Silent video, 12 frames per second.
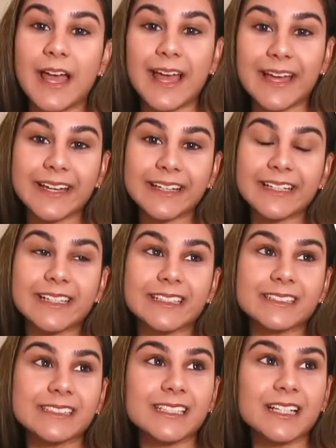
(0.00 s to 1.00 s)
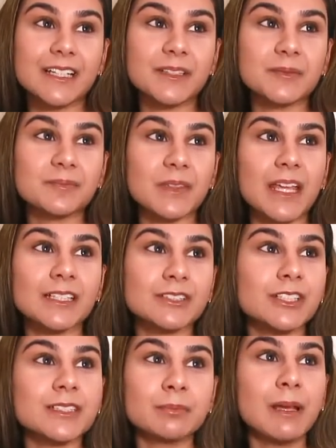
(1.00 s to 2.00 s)
and it
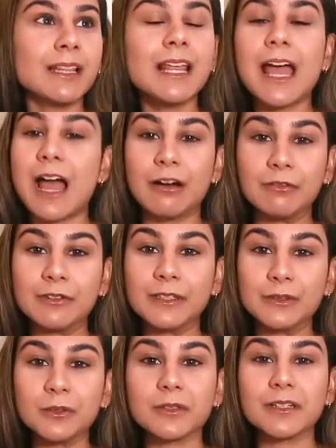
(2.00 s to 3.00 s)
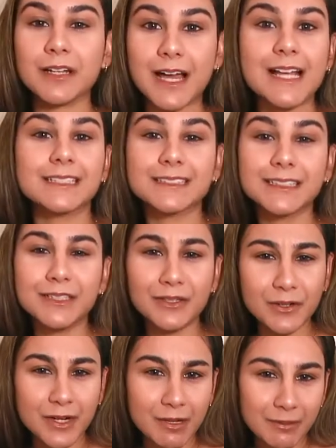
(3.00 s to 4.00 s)
just made the outfit look nicer, you know
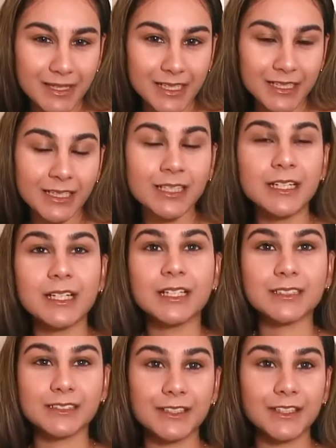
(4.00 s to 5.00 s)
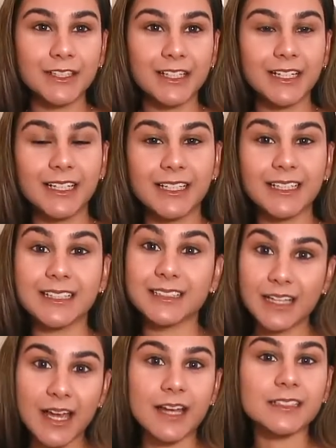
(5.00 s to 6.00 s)
what I mean? So
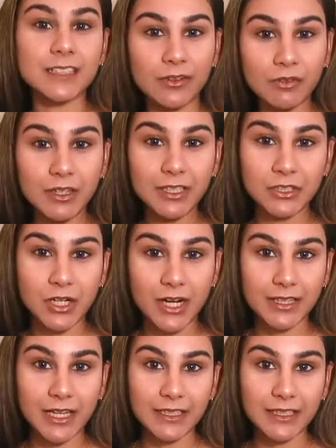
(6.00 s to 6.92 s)
yeah, definitely try that